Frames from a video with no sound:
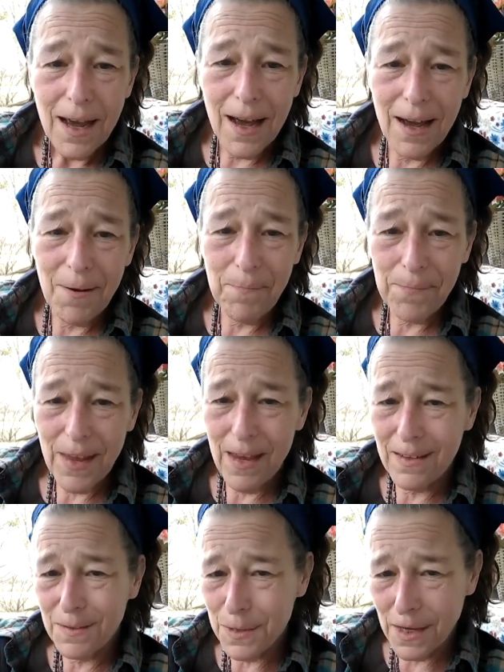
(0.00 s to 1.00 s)

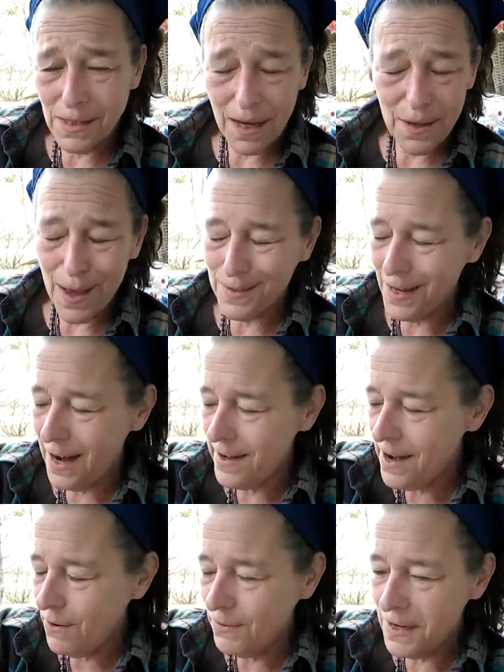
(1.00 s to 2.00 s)
And things like that I
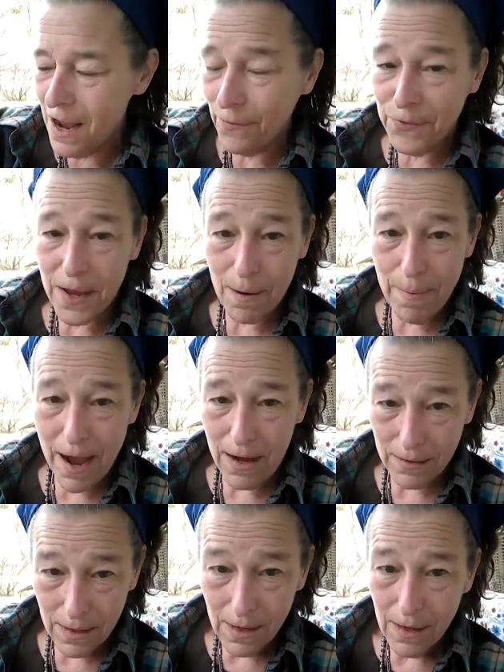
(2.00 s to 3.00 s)
know nothing about.